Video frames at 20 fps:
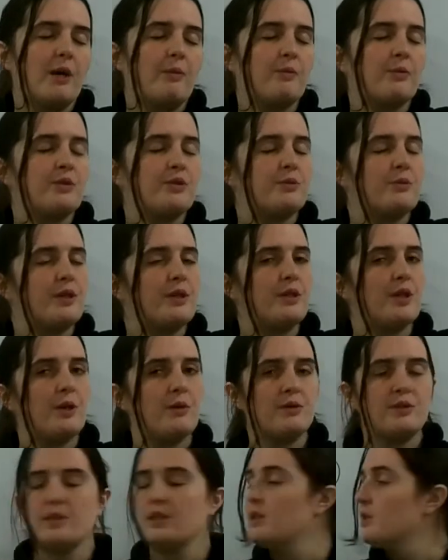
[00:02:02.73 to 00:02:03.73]
able to be
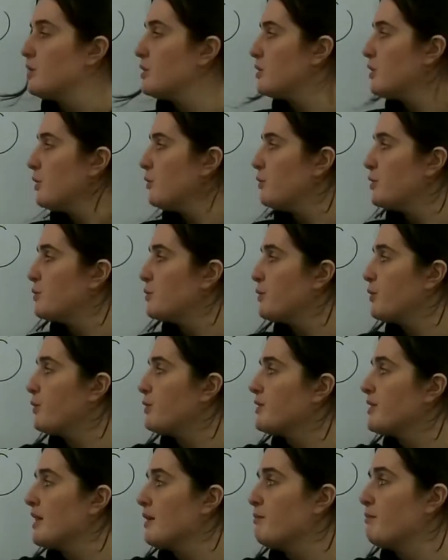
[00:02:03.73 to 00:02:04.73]
noticed was
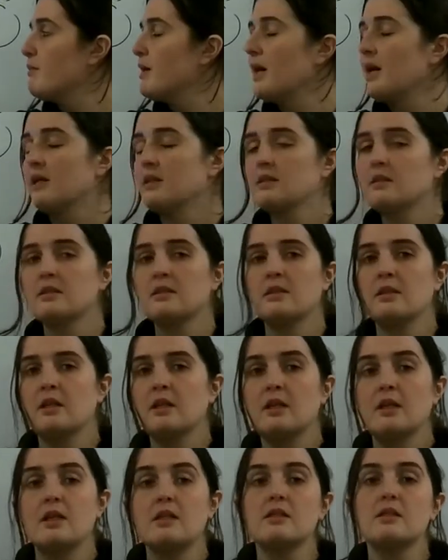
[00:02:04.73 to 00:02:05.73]
because their mass
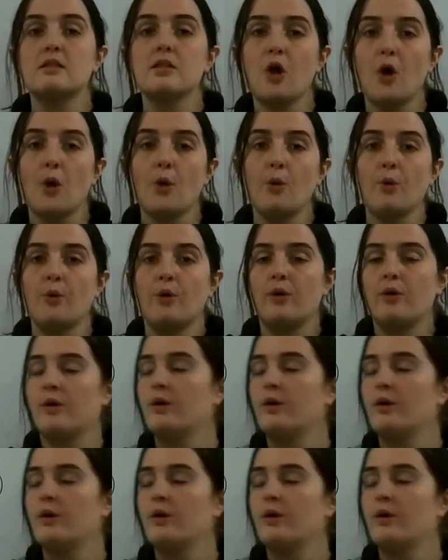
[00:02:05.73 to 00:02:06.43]
is low.